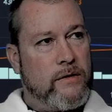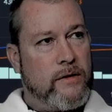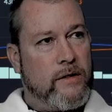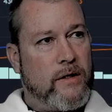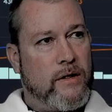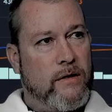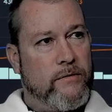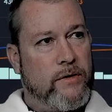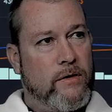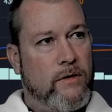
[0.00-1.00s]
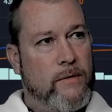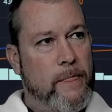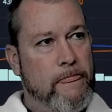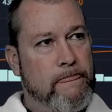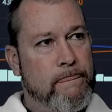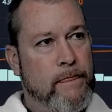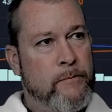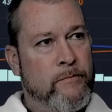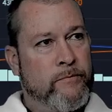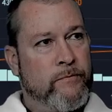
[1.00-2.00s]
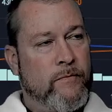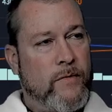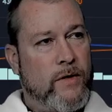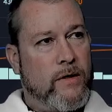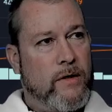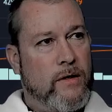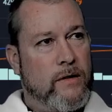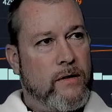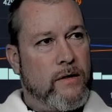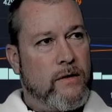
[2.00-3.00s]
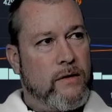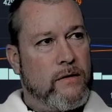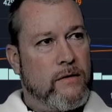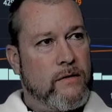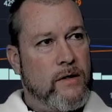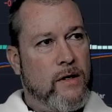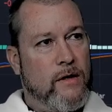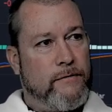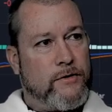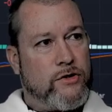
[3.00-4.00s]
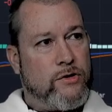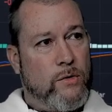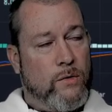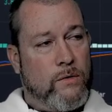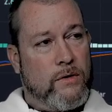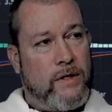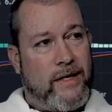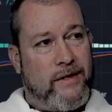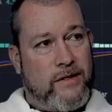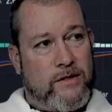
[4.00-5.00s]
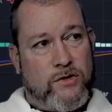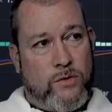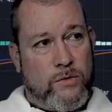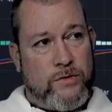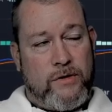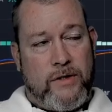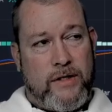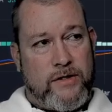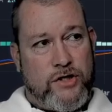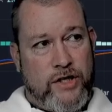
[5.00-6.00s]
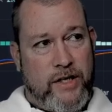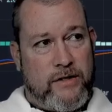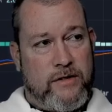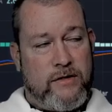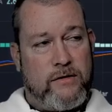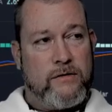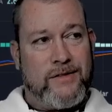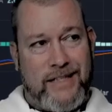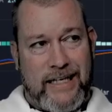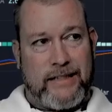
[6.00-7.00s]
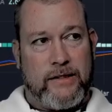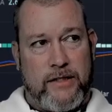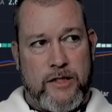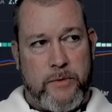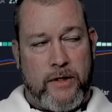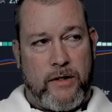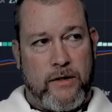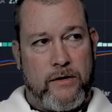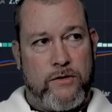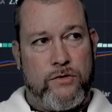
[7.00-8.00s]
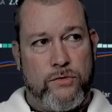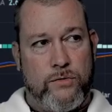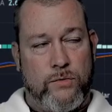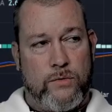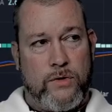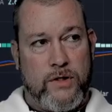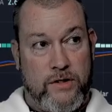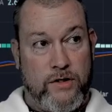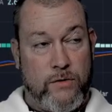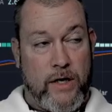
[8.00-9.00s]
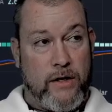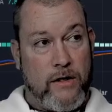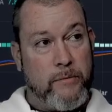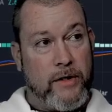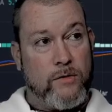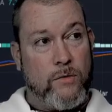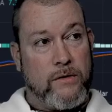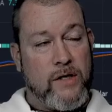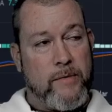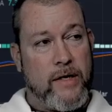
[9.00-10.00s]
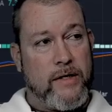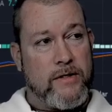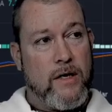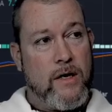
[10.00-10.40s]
I think I covered it all. Yeah, I think I did. For Sol, I think Sol still has a chance, technically speaking, to continue higher and make new all-time highs.